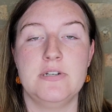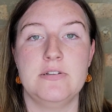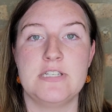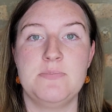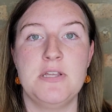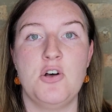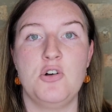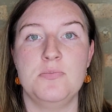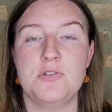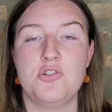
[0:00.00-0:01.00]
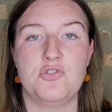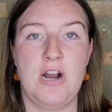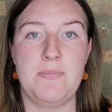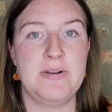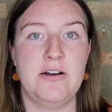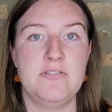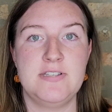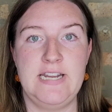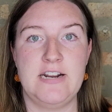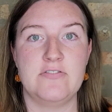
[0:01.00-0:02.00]
Elizabeth Holmes dropped out of
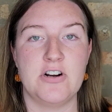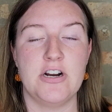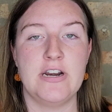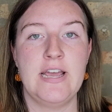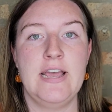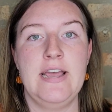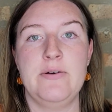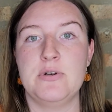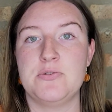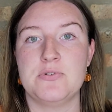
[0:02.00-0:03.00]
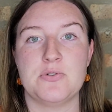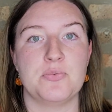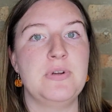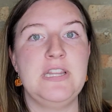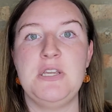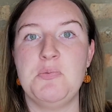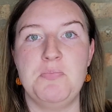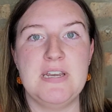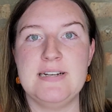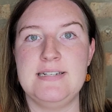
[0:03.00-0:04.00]
Stanford, which was a really
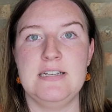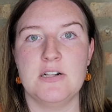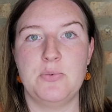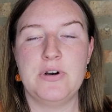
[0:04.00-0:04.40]
big deal.